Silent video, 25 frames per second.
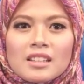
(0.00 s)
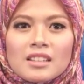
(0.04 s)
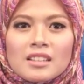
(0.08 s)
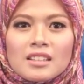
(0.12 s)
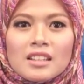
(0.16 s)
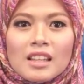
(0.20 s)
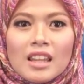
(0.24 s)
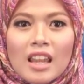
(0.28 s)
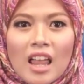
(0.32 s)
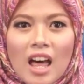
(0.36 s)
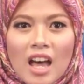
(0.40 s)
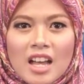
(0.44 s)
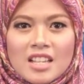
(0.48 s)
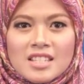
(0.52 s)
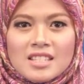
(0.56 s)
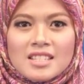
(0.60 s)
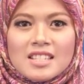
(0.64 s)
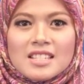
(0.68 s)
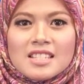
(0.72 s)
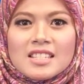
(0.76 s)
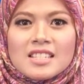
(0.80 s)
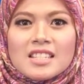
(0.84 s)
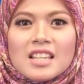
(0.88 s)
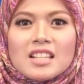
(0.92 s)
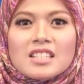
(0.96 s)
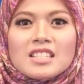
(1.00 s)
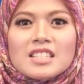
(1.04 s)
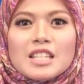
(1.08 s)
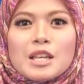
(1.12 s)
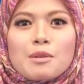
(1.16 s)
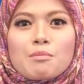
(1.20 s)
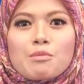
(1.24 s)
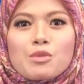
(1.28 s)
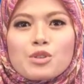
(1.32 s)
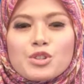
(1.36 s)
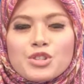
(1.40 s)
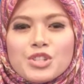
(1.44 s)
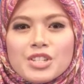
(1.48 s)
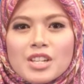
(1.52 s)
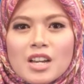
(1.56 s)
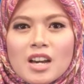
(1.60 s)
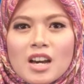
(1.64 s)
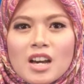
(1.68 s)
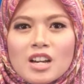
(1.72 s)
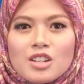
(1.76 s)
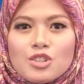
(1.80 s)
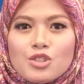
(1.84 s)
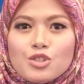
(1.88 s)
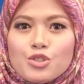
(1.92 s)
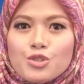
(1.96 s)
The last,
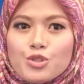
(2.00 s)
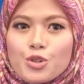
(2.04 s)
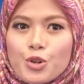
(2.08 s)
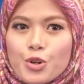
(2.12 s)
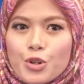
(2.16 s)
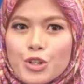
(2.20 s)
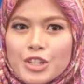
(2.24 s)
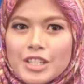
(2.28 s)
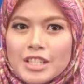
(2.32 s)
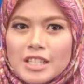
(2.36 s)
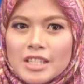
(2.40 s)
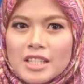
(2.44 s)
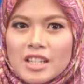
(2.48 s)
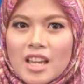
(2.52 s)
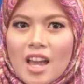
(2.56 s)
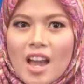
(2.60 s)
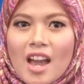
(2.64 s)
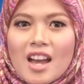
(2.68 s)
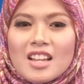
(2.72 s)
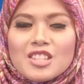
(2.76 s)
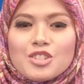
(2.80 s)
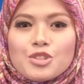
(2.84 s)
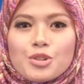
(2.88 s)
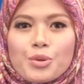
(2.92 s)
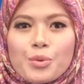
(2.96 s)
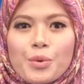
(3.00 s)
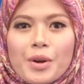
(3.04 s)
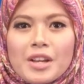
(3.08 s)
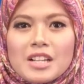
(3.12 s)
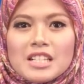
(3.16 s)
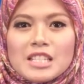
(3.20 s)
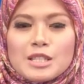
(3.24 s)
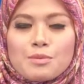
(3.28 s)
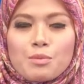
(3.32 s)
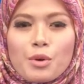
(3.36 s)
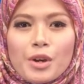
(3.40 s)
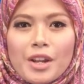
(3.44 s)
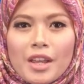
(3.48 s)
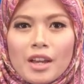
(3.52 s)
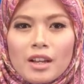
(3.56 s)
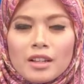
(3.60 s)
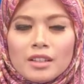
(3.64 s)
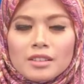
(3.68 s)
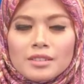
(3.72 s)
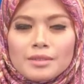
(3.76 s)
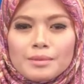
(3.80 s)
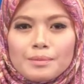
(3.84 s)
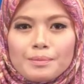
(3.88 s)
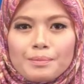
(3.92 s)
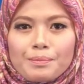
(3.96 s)
Murcia, Journey, and Terrell's
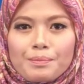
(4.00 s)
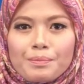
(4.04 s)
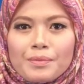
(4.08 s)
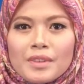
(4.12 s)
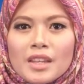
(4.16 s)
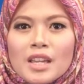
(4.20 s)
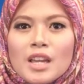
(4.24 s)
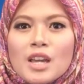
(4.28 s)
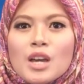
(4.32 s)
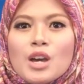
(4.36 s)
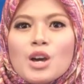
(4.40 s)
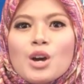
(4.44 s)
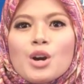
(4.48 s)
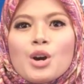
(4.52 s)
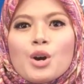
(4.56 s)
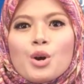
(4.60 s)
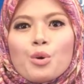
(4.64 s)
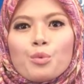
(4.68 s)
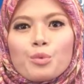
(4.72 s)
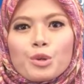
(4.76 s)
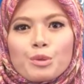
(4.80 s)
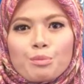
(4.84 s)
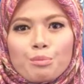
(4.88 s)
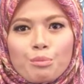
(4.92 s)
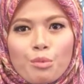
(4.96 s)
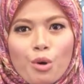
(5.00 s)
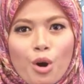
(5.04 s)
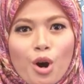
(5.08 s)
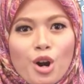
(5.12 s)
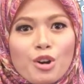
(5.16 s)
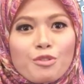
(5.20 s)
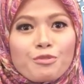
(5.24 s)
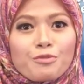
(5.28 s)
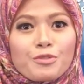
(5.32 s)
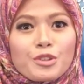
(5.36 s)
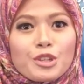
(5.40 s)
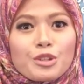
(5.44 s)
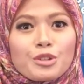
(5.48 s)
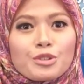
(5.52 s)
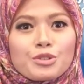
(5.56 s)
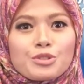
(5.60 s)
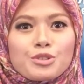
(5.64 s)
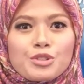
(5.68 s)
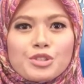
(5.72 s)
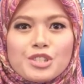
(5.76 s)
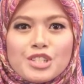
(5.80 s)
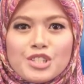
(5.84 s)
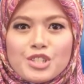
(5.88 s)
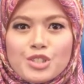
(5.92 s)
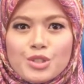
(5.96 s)
model. With more view
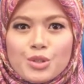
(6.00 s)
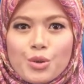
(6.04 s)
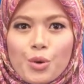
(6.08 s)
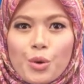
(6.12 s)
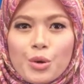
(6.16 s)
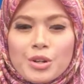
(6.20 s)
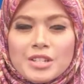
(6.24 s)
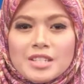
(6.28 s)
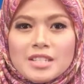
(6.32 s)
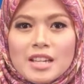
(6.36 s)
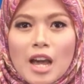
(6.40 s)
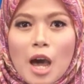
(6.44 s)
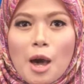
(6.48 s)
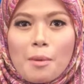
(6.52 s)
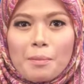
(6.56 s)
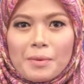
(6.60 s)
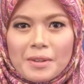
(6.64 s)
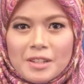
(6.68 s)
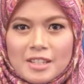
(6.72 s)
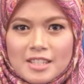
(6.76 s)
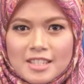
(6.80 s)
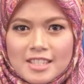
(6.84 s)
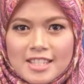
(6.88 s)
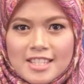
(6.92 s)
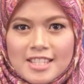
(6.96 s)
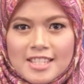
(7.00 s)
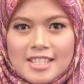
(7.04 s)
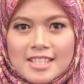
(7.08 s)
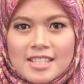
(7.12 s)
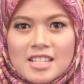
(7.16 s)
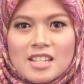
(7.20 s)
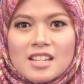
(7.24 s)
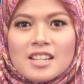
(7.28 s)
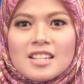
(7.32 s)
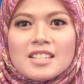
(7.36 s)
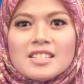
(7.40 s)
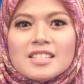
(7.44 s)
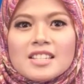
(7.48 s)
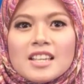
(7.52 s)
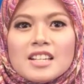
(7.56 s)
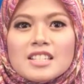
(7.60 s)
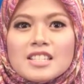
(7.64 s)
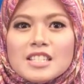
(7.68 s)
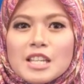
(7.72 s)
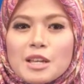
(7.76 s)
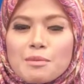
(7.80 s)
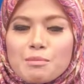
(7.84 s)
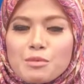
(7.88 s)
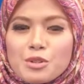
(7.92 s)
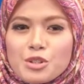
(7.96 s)
to discourse competence,
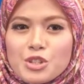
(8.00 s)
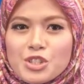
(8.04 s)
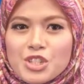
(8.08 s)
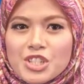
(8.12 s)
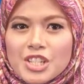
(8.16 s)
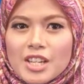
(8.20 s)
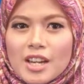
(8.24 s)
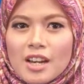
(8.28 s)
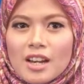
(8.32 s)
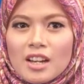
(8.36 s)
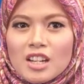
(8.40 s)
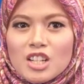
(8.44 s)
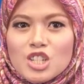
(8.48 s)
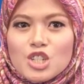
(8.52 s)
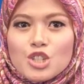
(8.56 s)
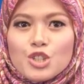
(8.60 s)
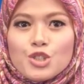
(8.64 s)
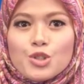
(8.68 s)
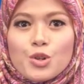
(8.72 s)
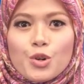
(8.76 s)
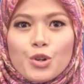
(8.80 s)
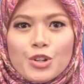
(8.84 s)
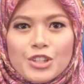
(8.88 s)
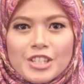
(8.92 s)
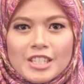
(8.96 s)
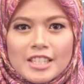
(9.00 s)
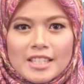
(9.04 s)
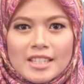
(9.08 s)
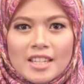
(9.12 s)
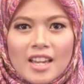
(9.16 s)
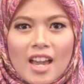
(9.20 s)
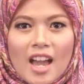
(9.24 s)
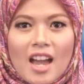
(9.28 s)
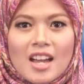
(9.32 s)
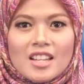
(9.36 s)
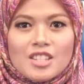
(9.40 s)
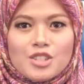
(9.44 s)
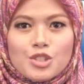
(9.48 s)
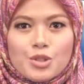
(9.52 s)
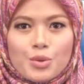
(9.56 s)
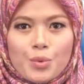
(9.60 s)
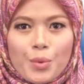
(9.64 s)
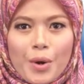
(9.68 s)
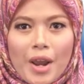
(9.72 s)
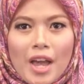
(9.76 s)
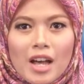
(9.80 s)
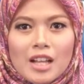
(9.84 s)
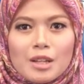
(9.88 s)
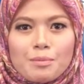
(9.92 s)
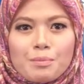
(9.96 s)
Celse Murcia, Dorney, and
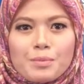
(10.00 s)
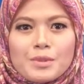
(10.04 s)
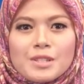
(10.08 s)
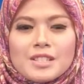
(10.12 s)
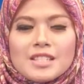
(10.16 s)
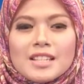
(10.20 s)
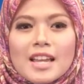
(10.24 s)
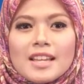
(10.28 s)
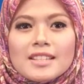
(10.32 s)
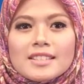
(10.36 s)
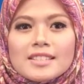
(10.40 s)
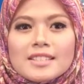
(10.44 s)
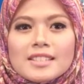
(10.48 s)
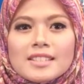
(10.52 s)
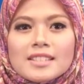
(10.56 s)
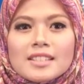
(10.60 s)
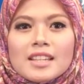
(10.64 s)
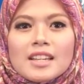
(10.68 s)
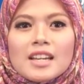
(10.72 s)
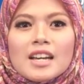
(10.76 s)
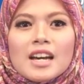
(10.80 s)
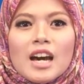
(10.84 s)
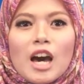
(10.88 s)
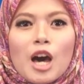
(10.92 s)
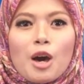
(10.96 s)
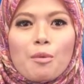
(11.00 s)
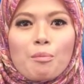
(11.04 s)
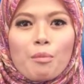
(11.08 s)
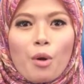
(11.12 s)
Terrell presented a